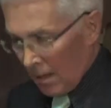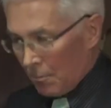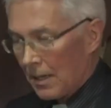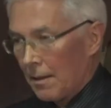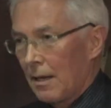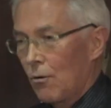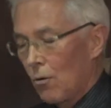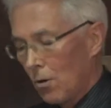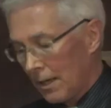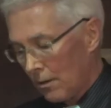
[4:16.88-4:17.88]
But I think
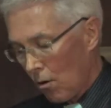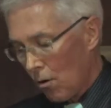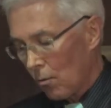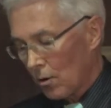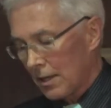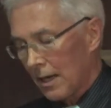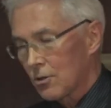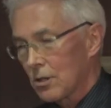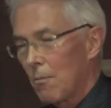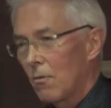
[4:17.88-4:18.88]
all in all, one can
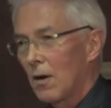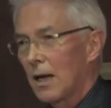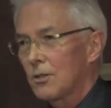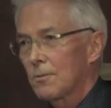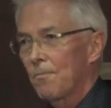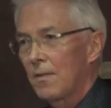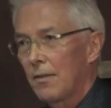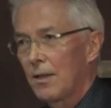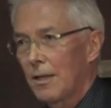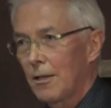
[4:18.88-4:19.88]
summarize
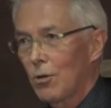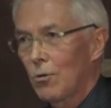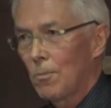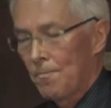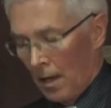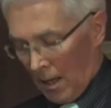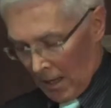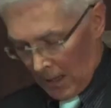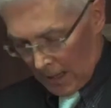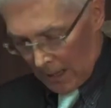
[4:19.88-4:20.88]
that the EU
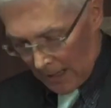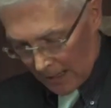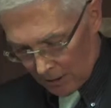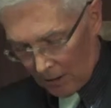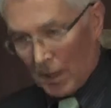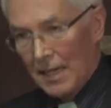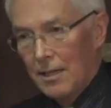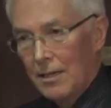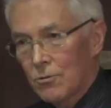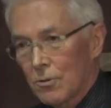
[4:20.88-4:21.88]
has a
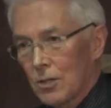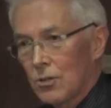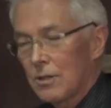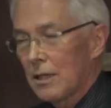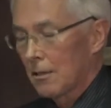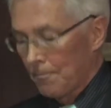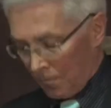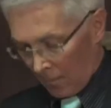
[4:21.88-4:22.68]
great interest in